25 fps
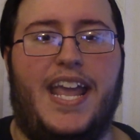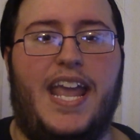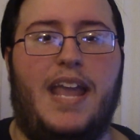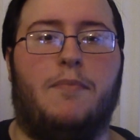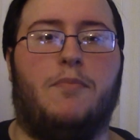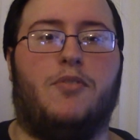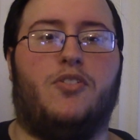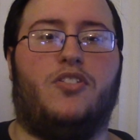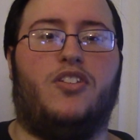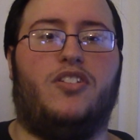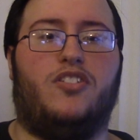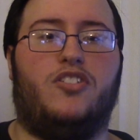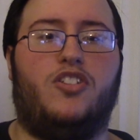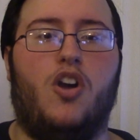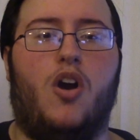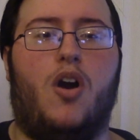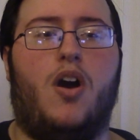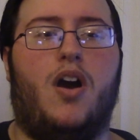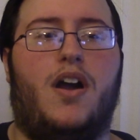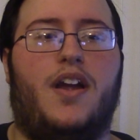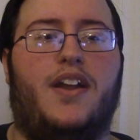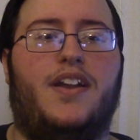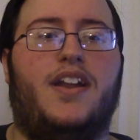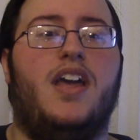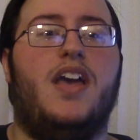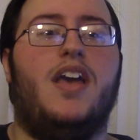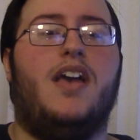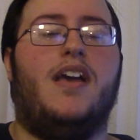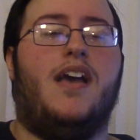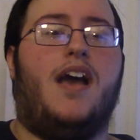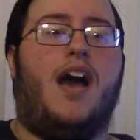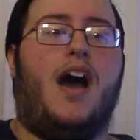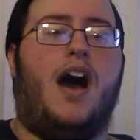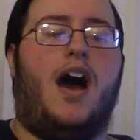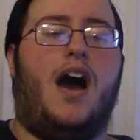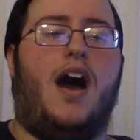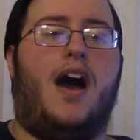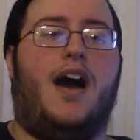gamers is gone.
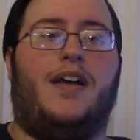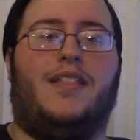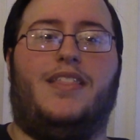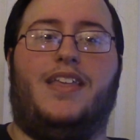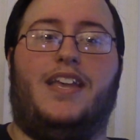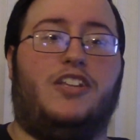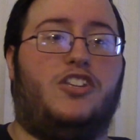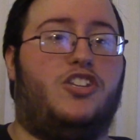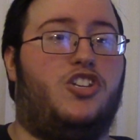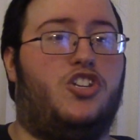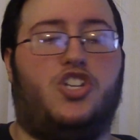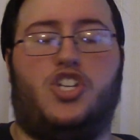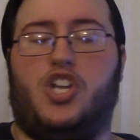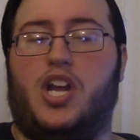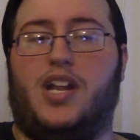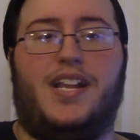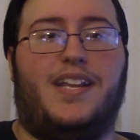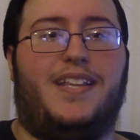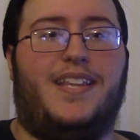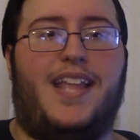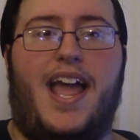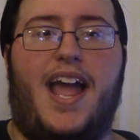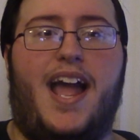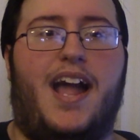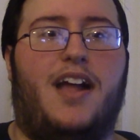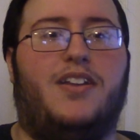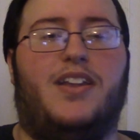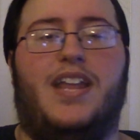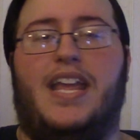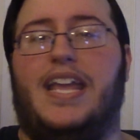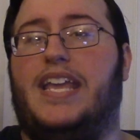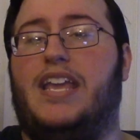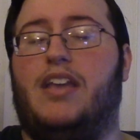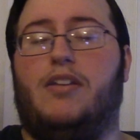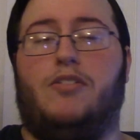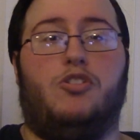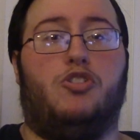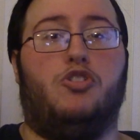Uh, they shut it down. They
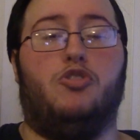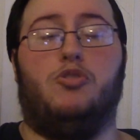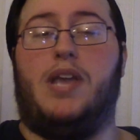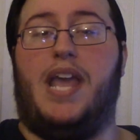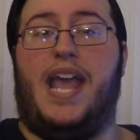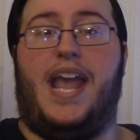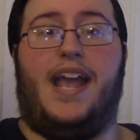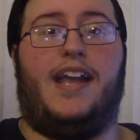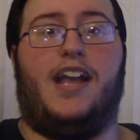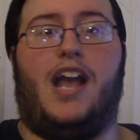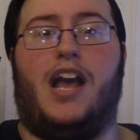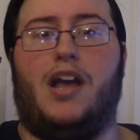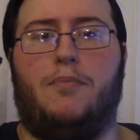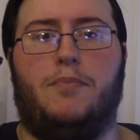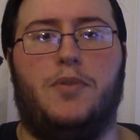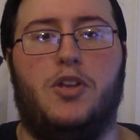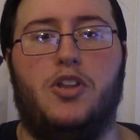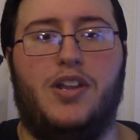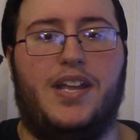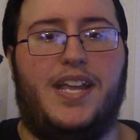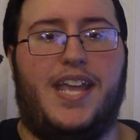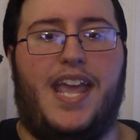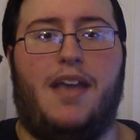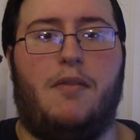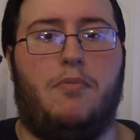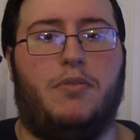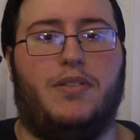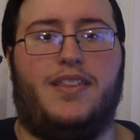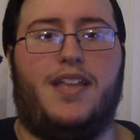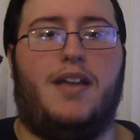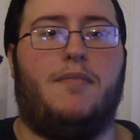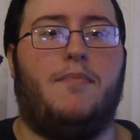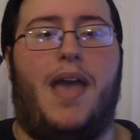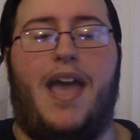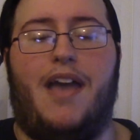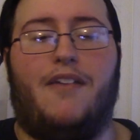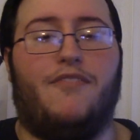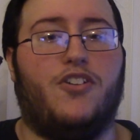you can't communicate with
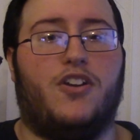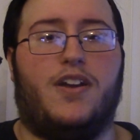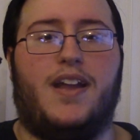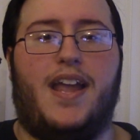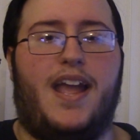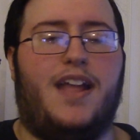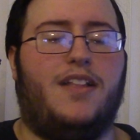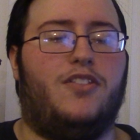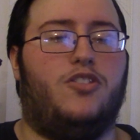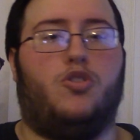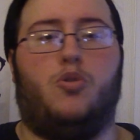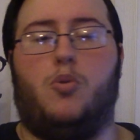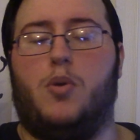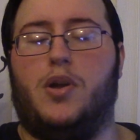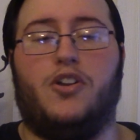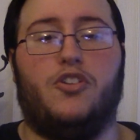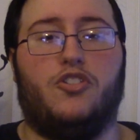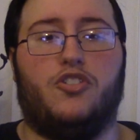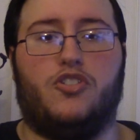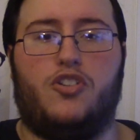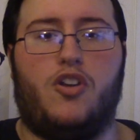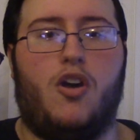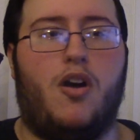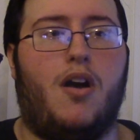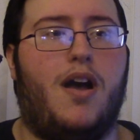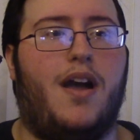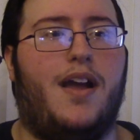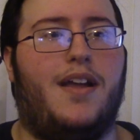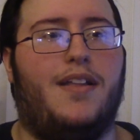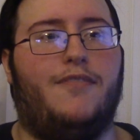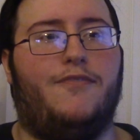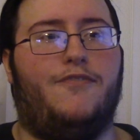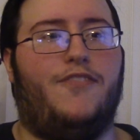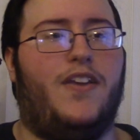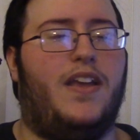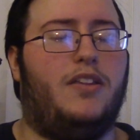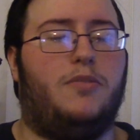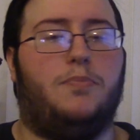them ever again. Twitter's
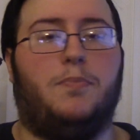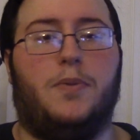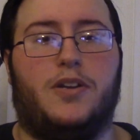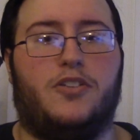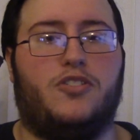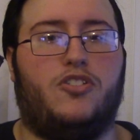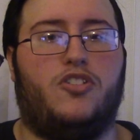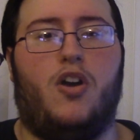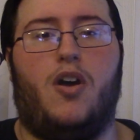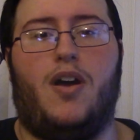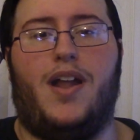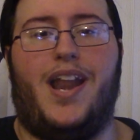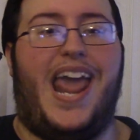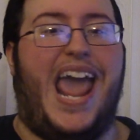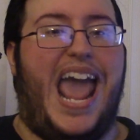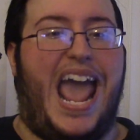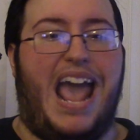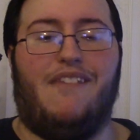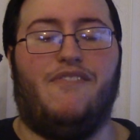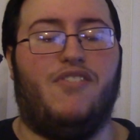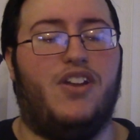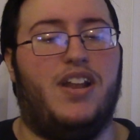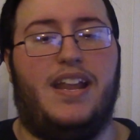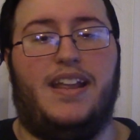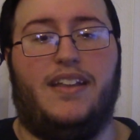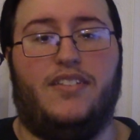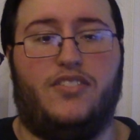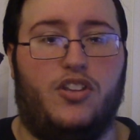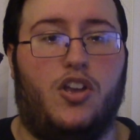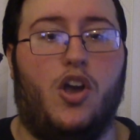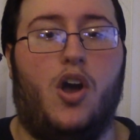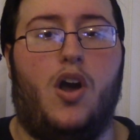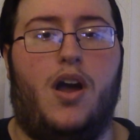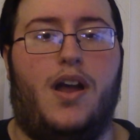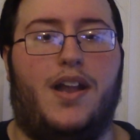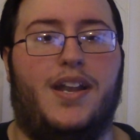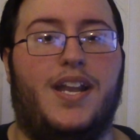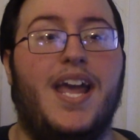gone. Facebook's gone. Everything's
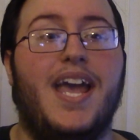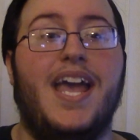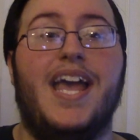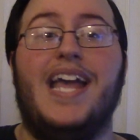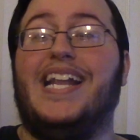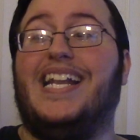gone.